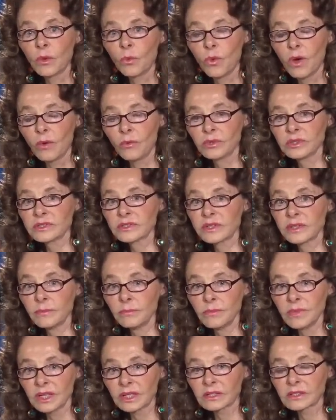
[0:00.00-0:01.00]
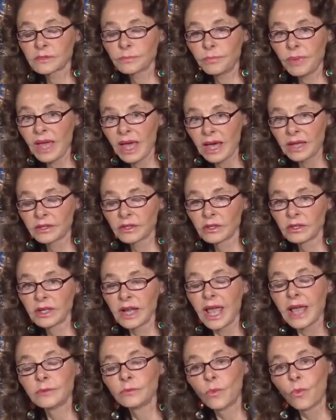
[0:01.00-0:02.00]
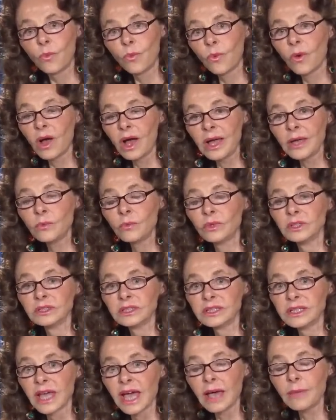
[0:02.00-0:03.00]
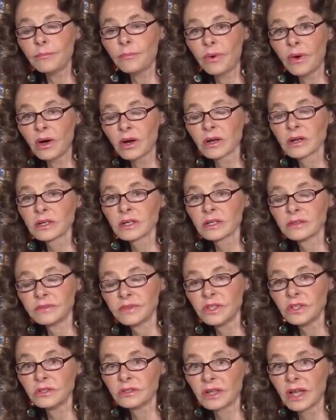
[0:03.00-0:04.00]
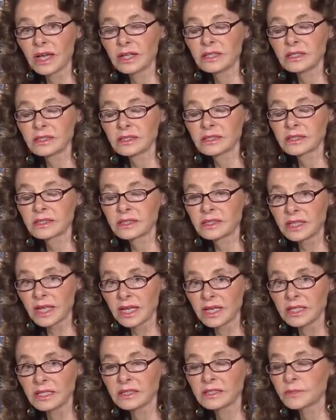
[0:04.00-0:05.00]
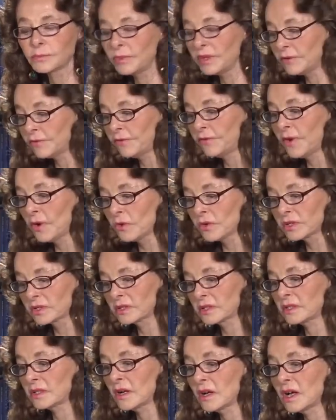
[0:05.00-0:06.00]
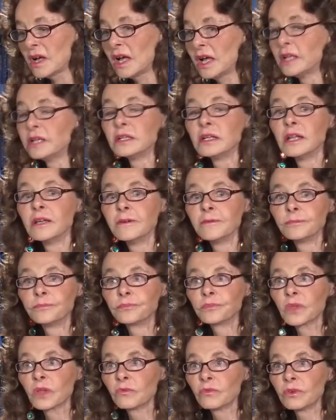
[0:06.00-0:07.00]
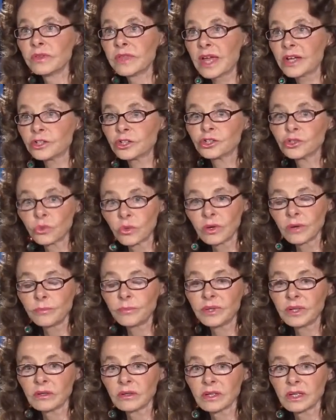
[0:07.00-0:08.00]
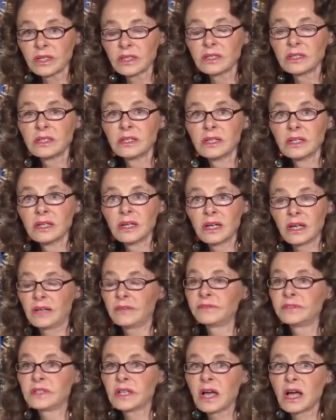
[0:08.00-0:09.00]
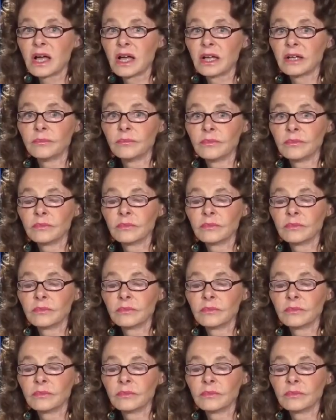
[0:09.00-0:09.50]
what was the mixed pattern, and why would that part of the United States be focused on for that short period of time?